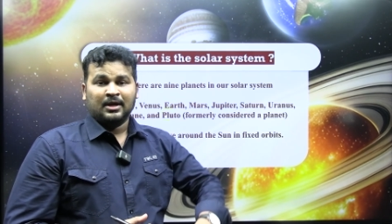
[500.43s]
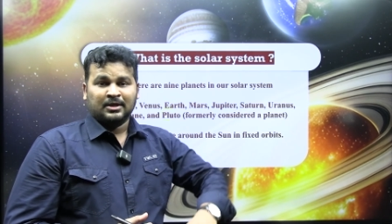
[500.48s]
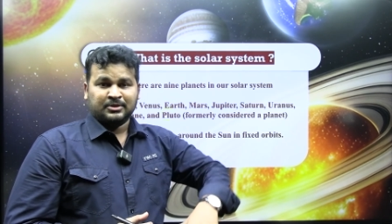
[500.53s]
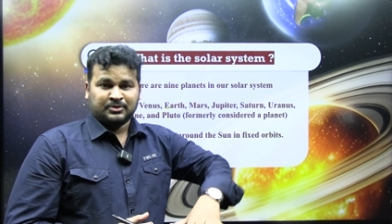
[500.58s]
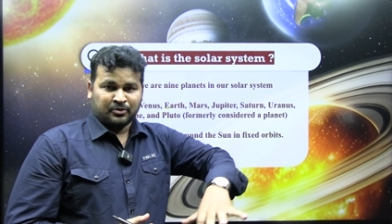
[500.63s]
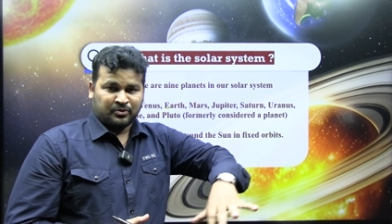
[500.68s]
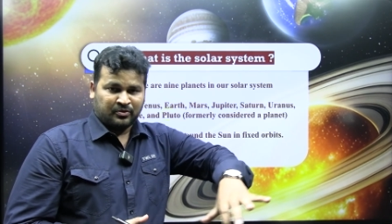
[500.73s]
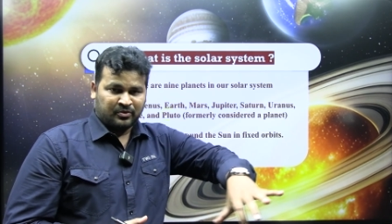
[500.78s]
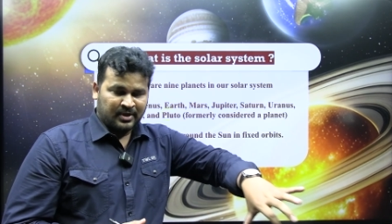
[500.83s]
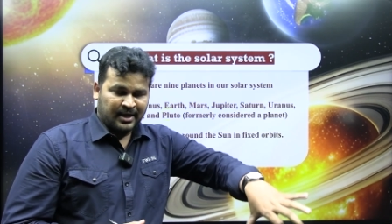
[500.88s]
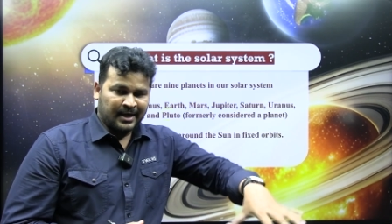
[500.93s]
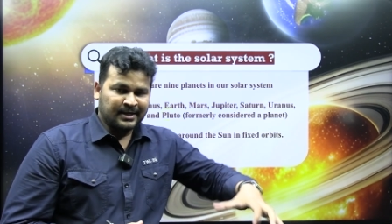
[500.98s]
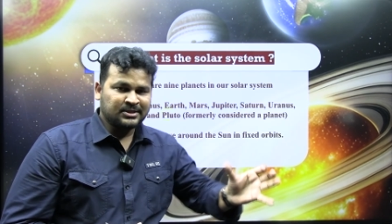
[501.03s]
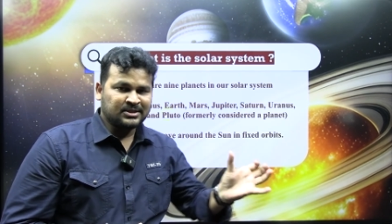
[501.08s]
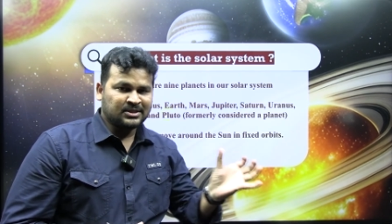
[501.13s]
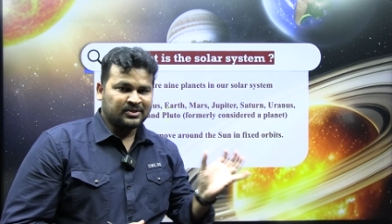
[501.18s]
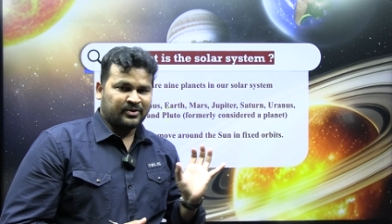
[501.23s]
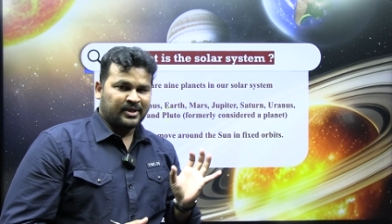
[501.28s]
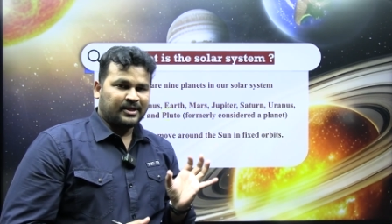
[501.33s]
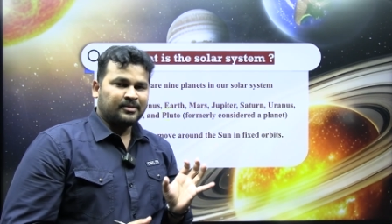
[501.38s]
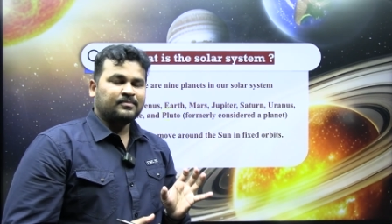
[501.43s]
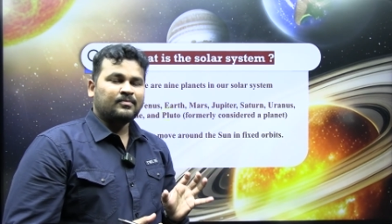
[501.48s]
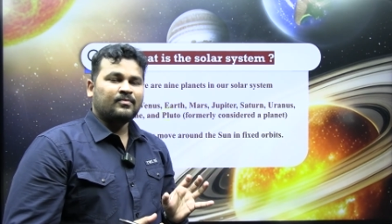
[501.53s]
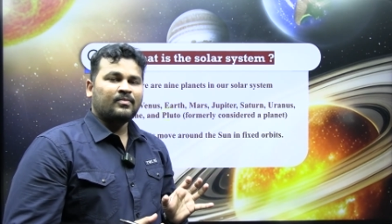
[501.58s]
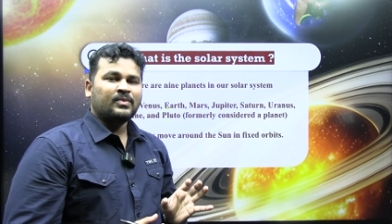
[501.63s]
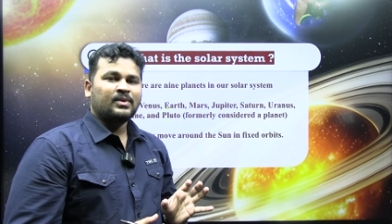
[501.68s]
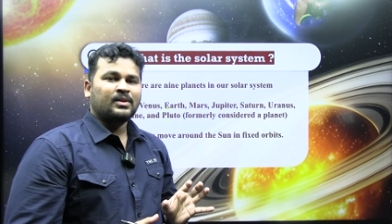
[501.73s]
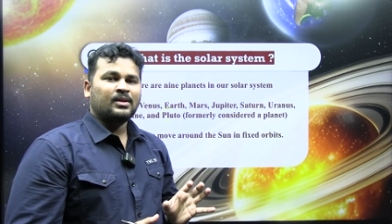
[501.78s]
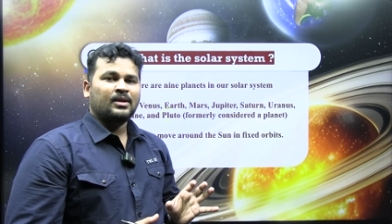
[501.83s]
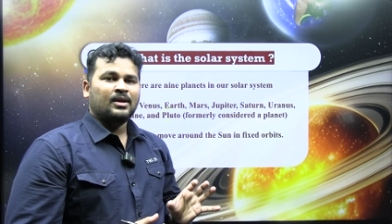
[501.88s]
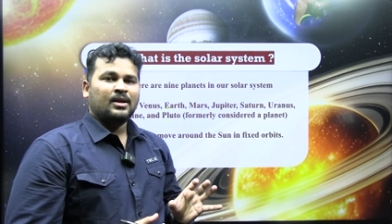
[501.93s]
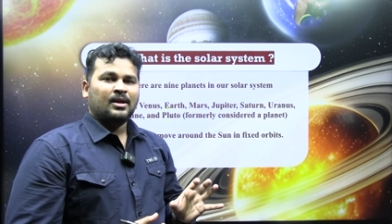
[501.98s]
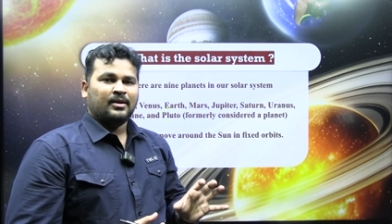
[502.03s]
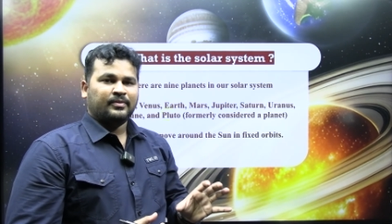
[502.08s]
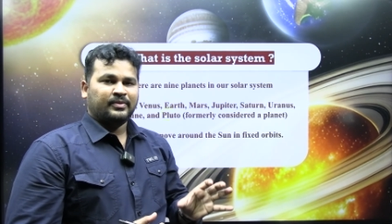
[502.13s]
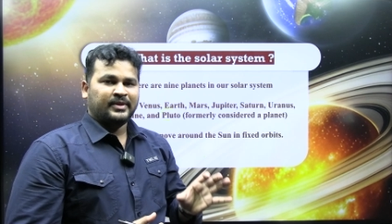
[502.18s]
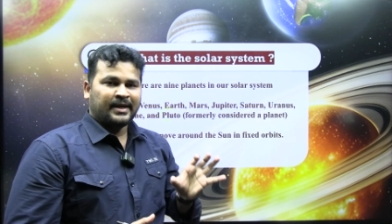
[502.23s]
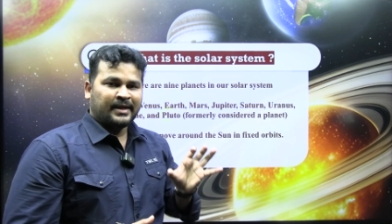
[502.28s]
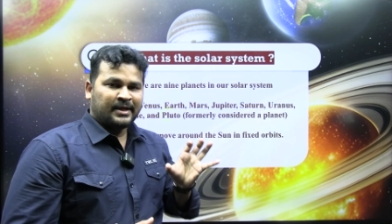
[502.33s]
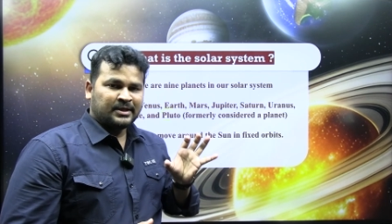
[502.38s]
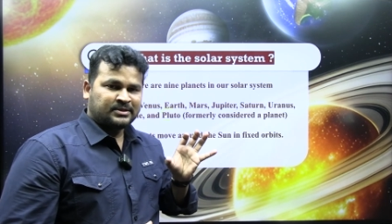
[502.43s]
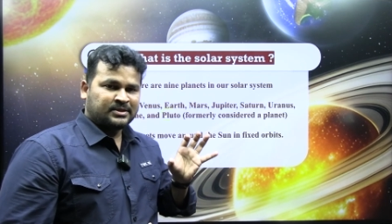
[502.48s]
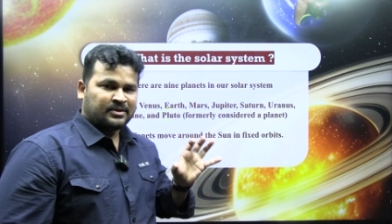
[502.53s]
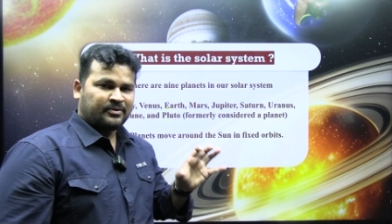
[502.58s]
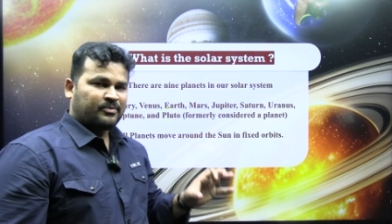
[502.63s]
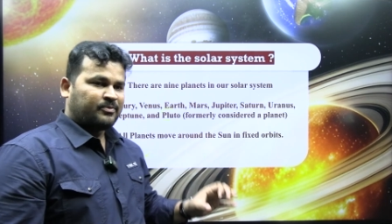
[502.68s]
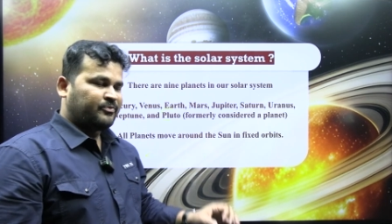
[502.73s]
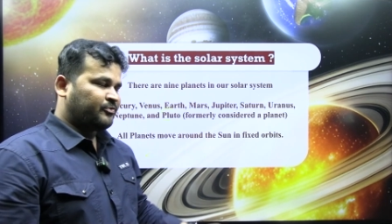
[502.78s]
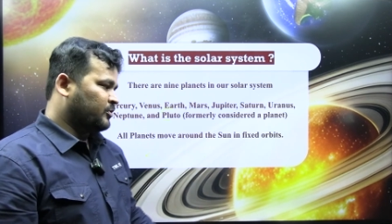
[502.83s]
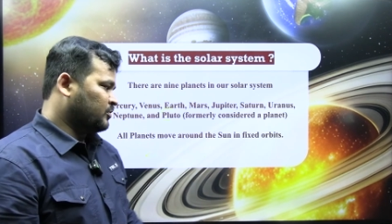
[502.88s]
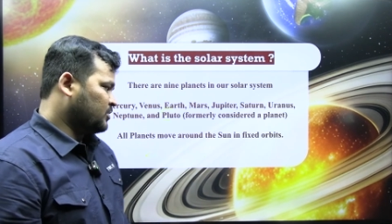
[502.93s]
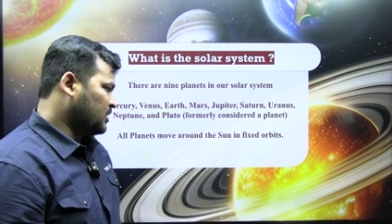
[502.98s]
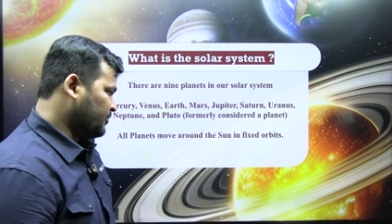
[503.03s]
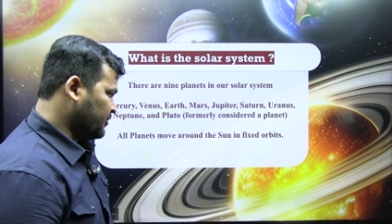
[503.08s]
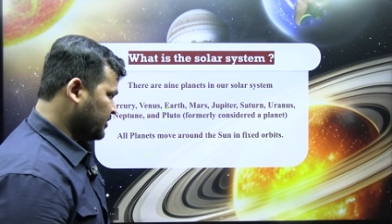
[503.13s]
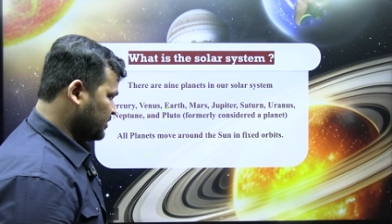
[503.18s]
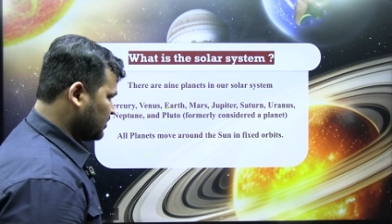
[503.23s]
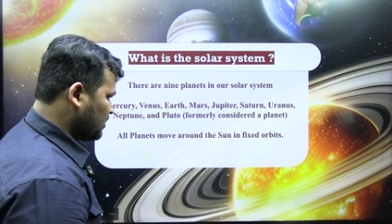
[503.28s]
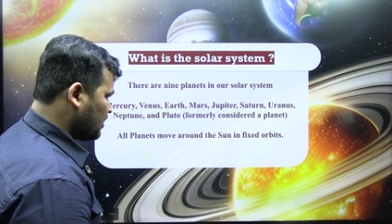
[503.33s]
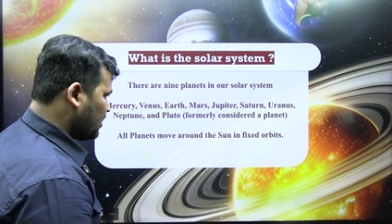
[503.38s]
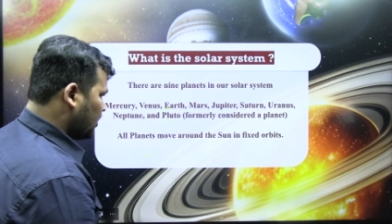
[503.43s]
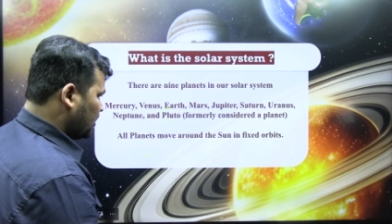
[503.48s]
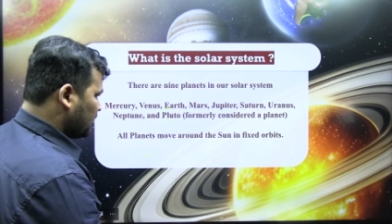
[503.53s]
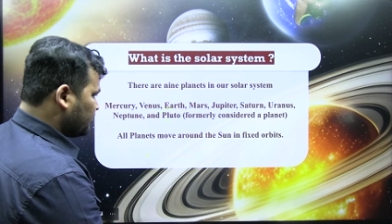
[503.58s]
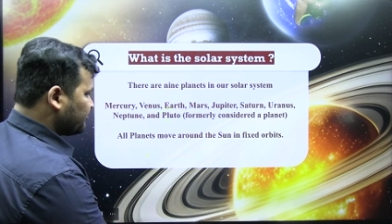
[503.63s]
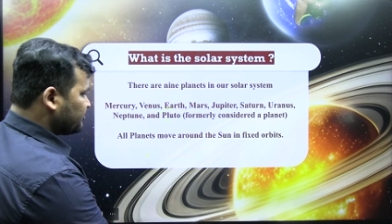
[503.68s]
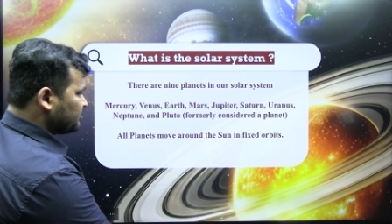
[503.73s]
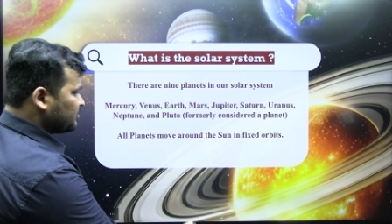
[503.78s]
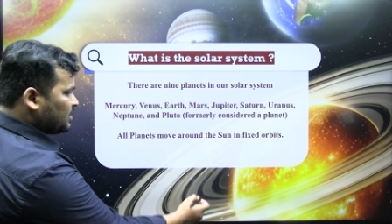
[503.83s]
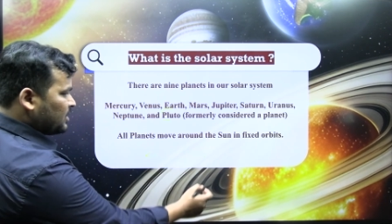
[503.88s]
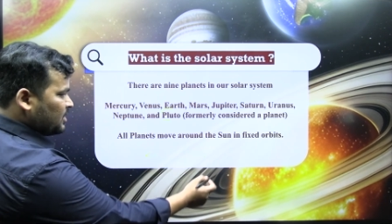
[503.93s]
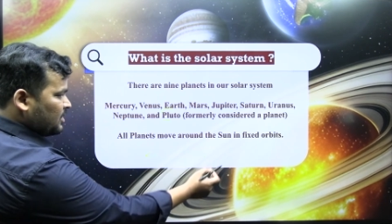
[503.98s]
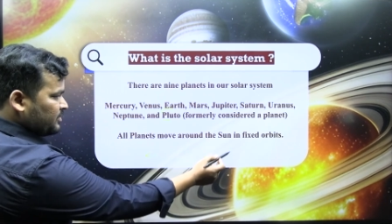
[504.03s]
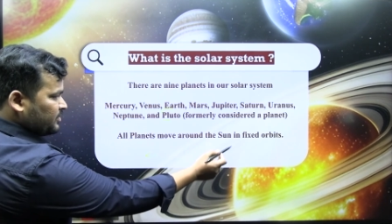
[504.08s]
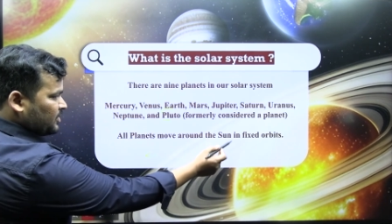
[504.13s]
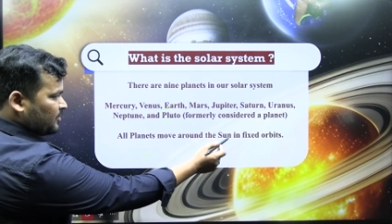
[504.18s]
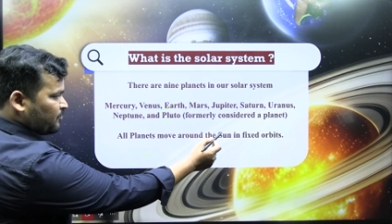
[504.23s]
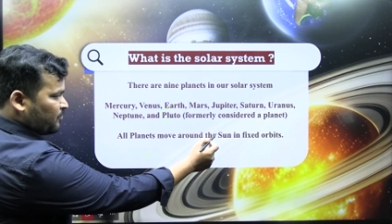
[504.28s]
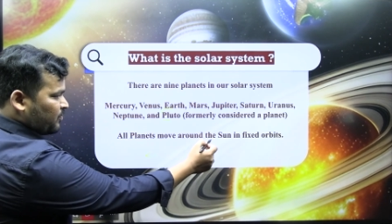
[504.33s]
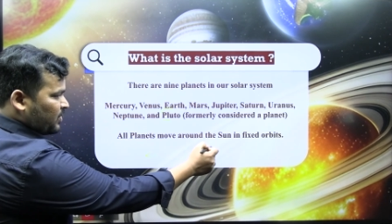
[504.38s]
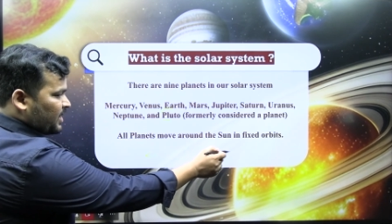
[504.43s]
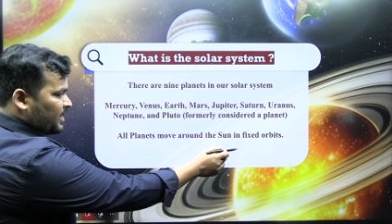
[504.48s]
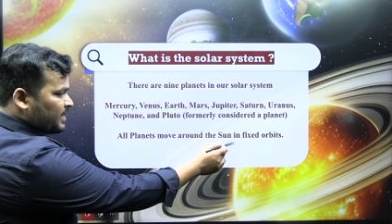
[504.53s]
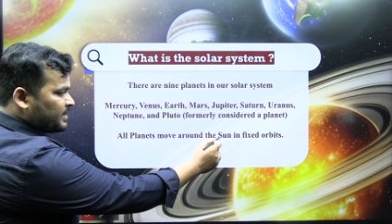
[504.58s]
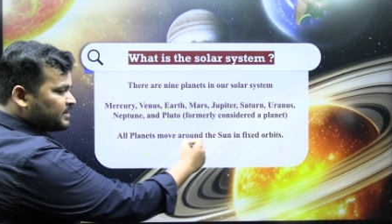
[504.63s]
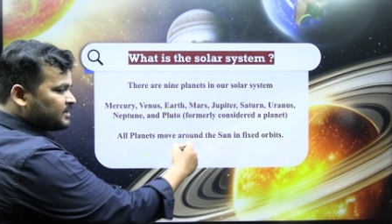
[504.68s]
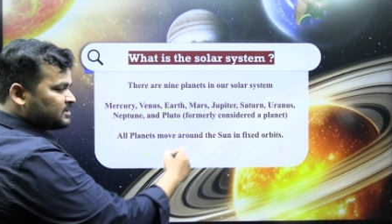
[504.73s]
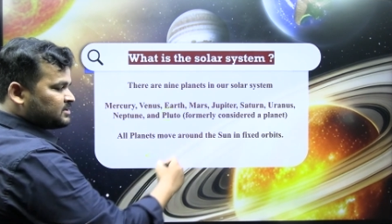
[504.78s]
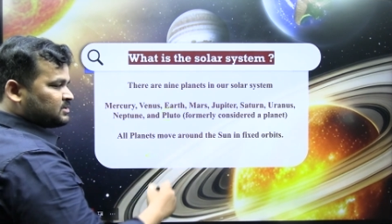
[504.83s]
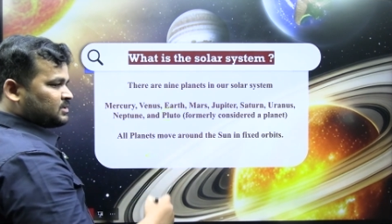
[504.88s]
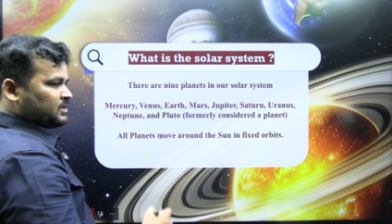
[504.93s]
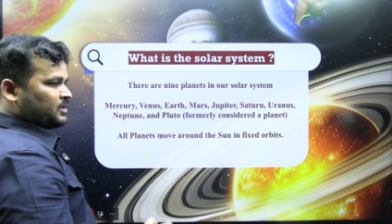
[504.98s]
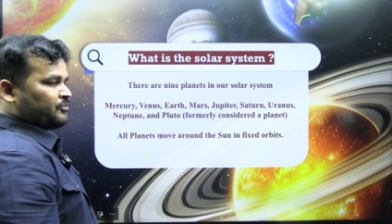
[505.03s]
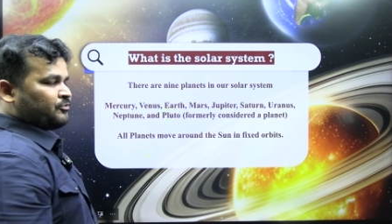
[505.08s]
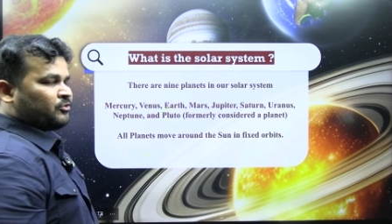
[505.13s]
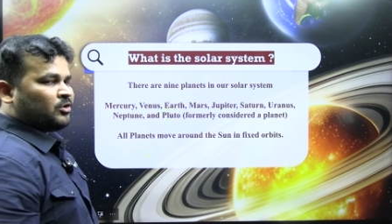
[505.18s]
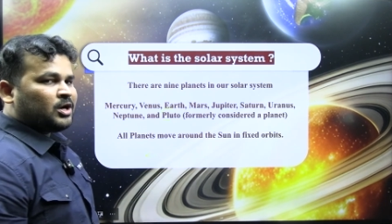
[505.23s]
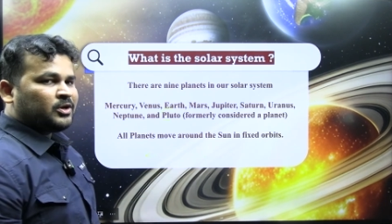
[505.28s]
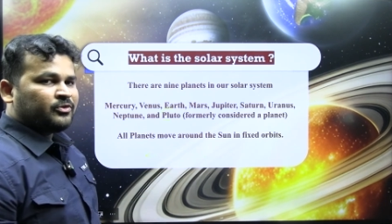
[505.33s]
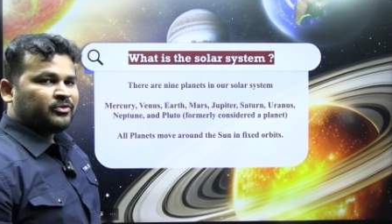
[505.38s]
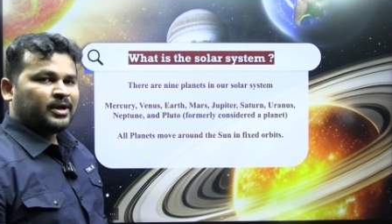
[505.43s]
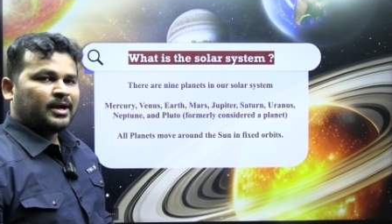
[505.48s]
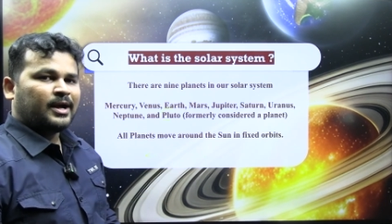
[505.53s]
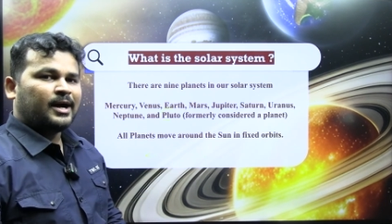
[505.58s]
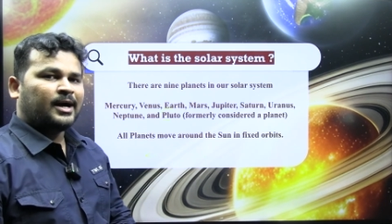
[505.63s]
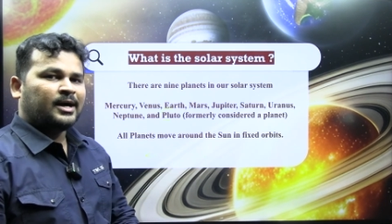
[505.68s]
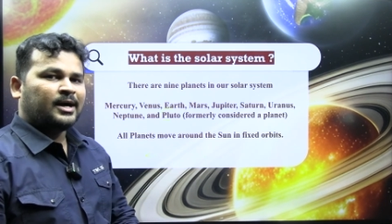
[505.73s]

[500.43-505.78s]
So that's why there is a phenomenon of the planets revolving